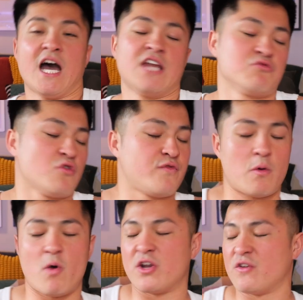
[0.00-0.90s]
I don't know if I
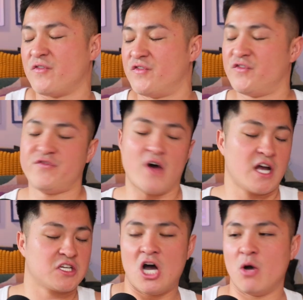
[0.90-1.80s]
wanted to
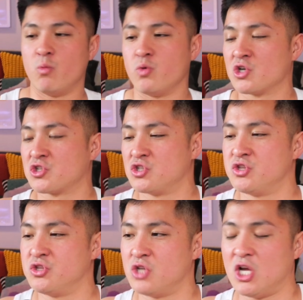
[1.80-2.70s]

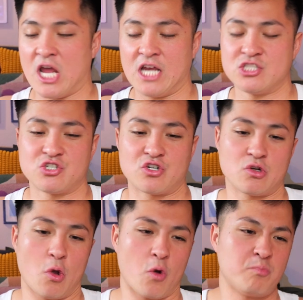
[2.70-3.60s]
an Asian
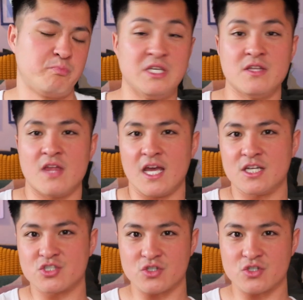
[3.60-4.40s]
girl or be the Asian